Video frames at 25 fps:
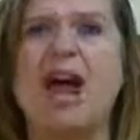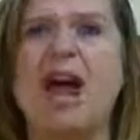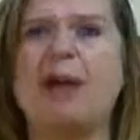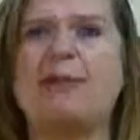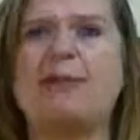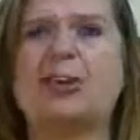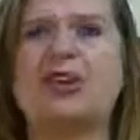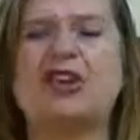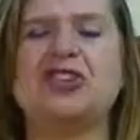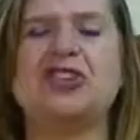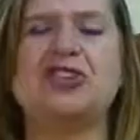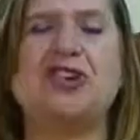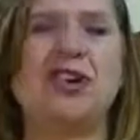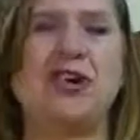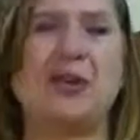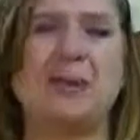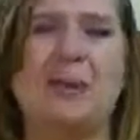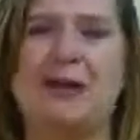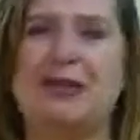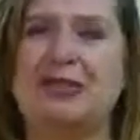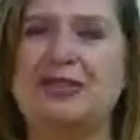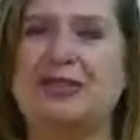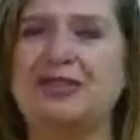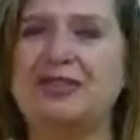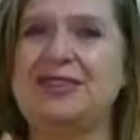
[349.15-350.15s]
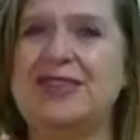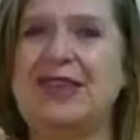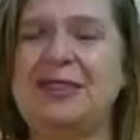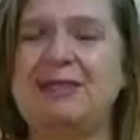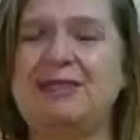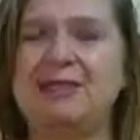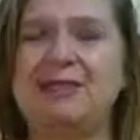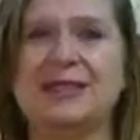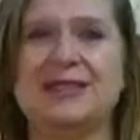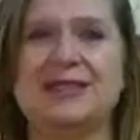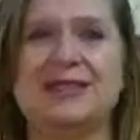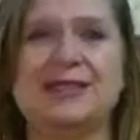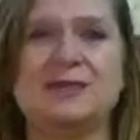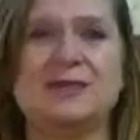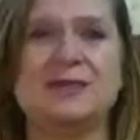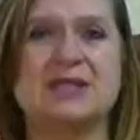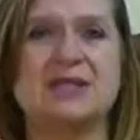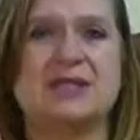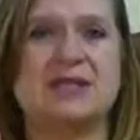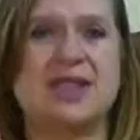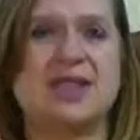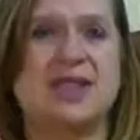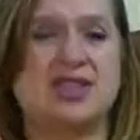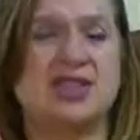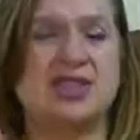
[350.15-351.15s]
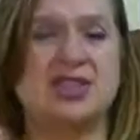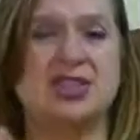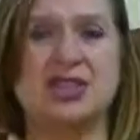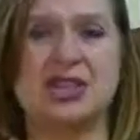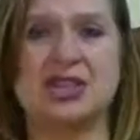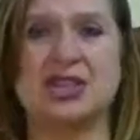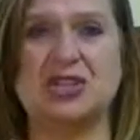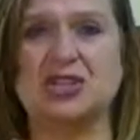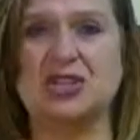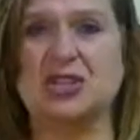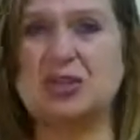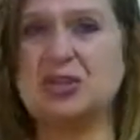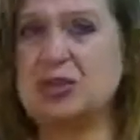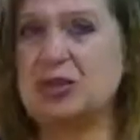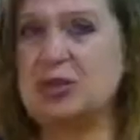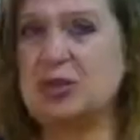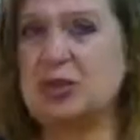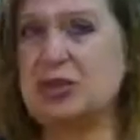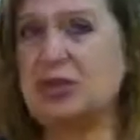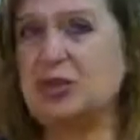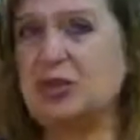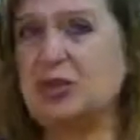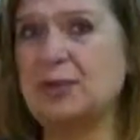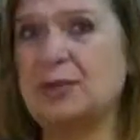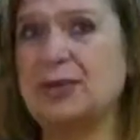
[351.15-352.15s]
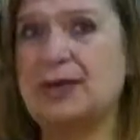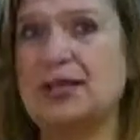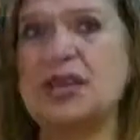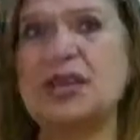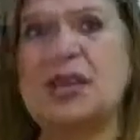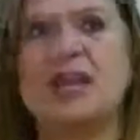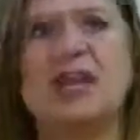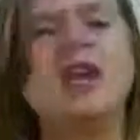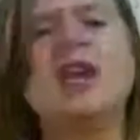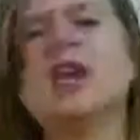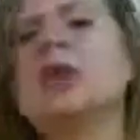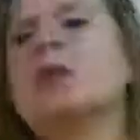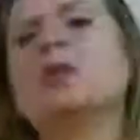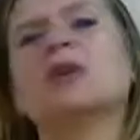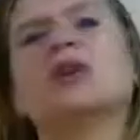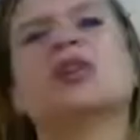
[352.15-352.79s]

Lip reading: I'm going to talk about the 10 biggest mistakes that you can do with your money.